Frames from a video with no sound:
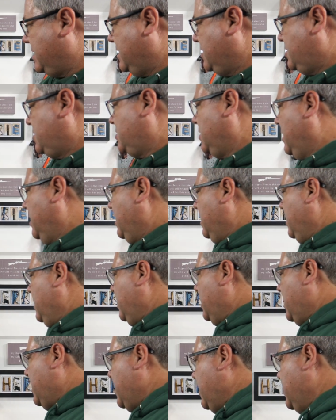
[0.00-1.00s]
It
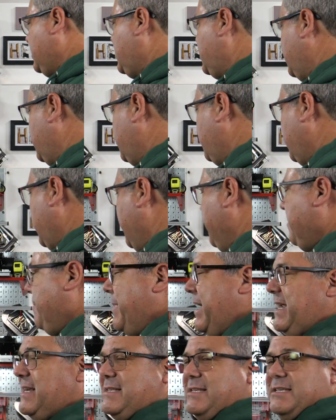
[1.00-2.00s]

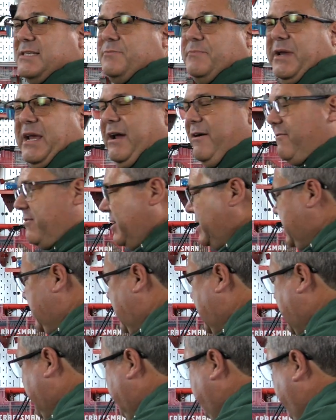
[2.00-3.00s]
amazes me every
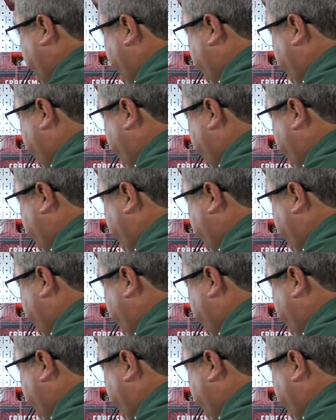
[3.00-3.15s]
time.